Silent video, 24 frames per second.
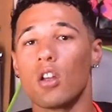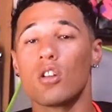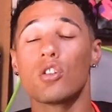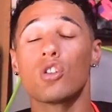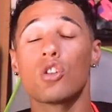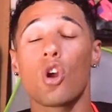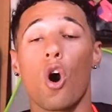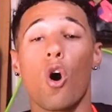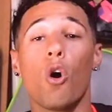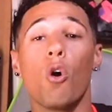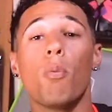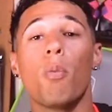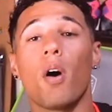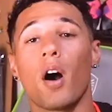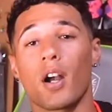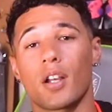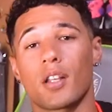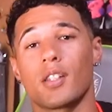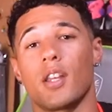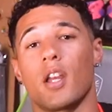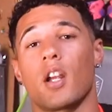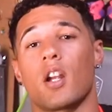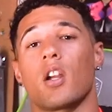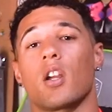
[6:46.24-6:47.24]
toe
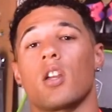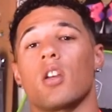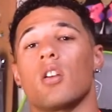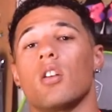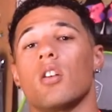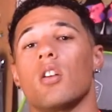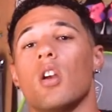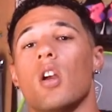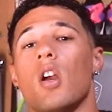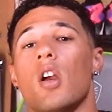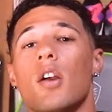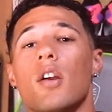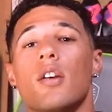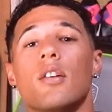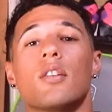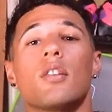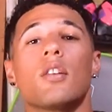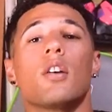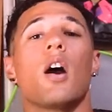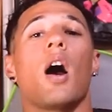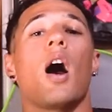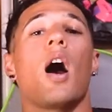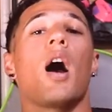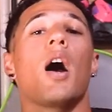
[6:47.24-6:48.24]
box area
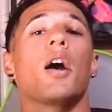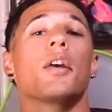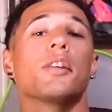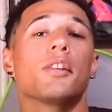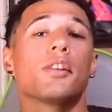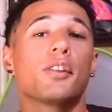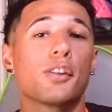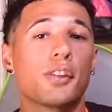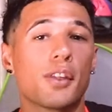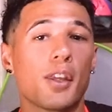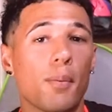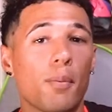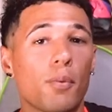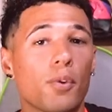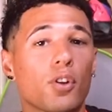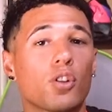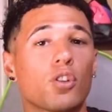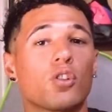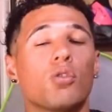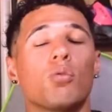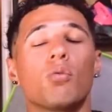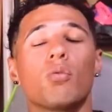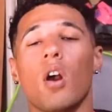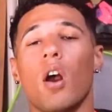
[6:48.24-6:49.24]
similar
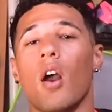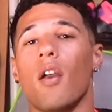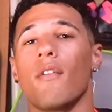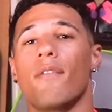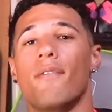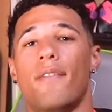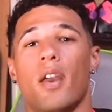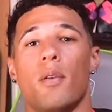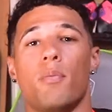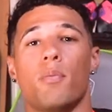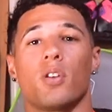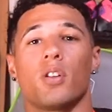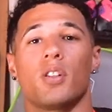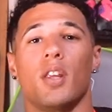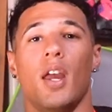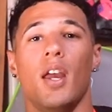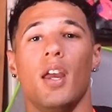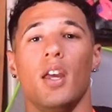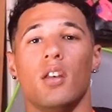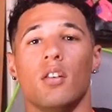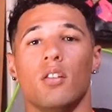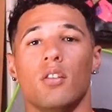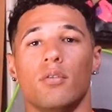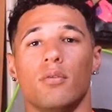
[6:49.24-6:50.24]
to a Vapor
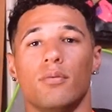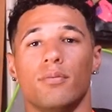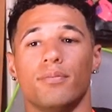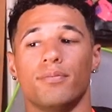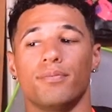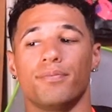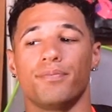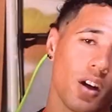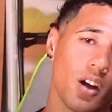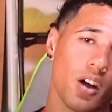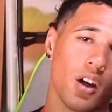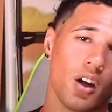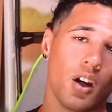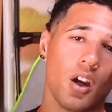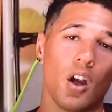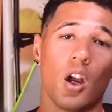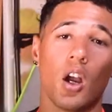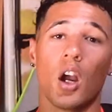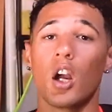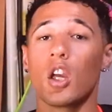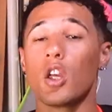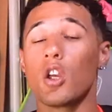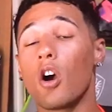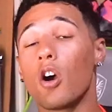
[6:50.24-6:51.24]
10.
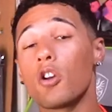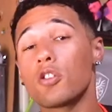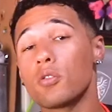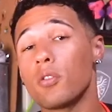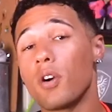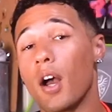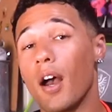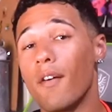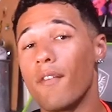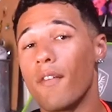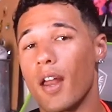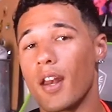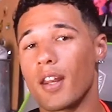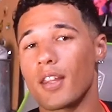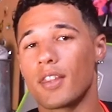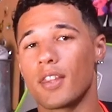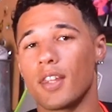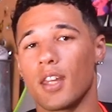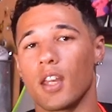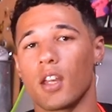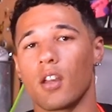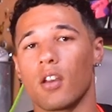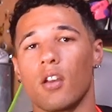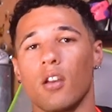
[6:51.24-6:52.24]
You also have
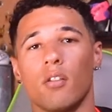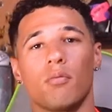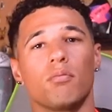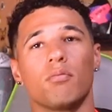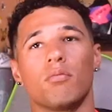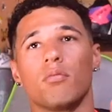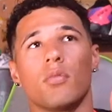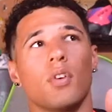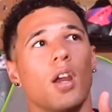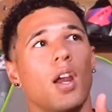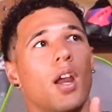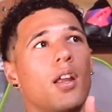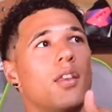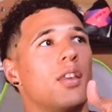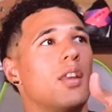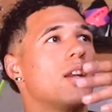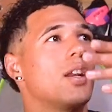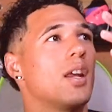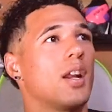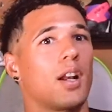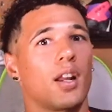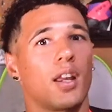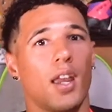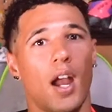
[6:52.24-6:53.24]
anything in the
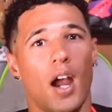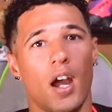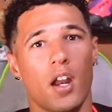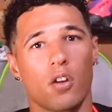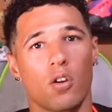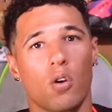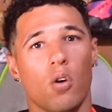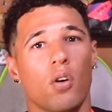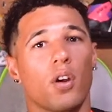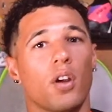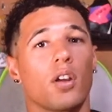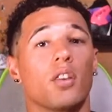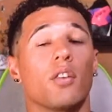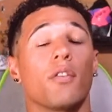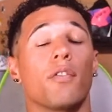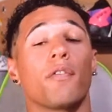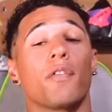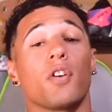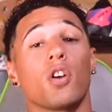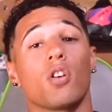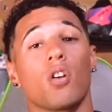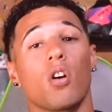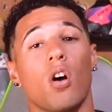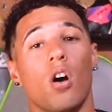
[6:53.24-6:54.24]
knitted category in the
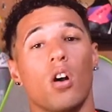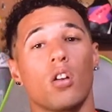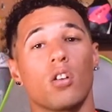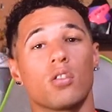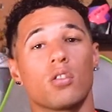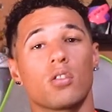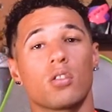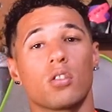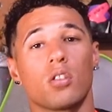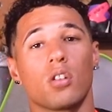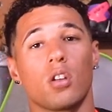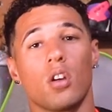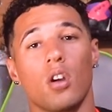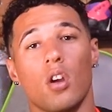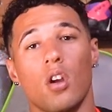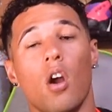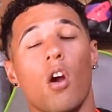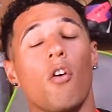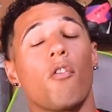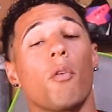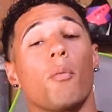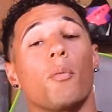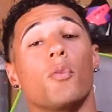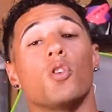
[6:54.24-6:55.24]
Furons
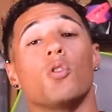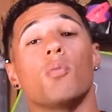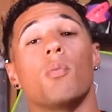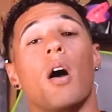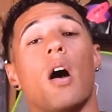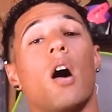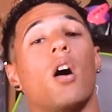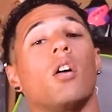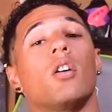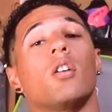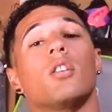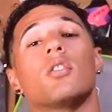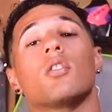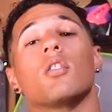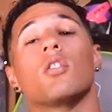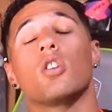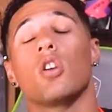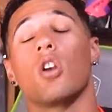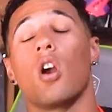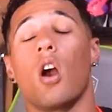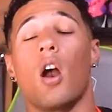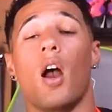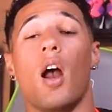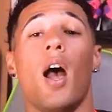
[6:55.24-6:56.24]
from New Balance,
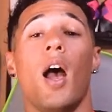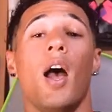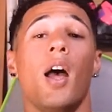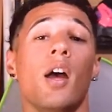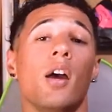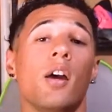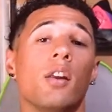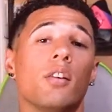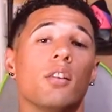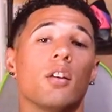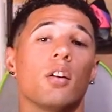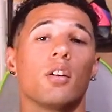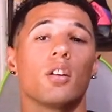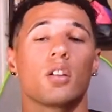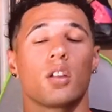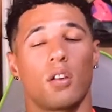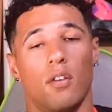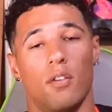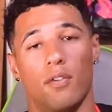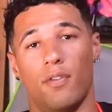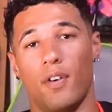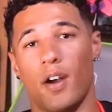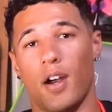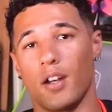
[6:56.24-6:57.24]
and
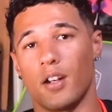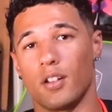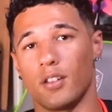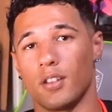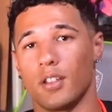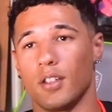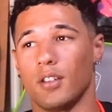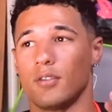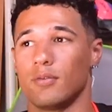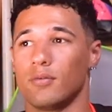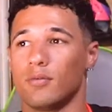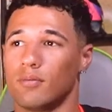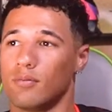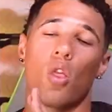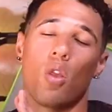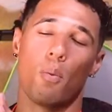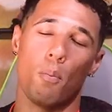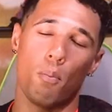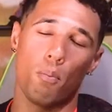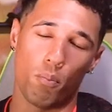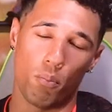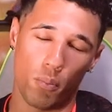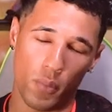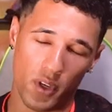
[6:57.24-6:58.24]
finally,
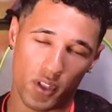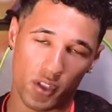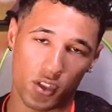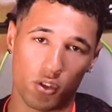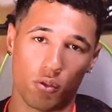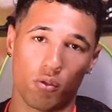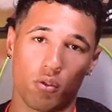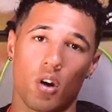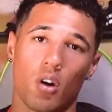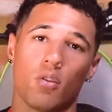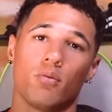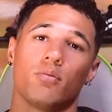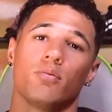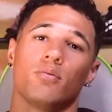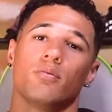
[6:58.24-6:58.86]
Mizuno.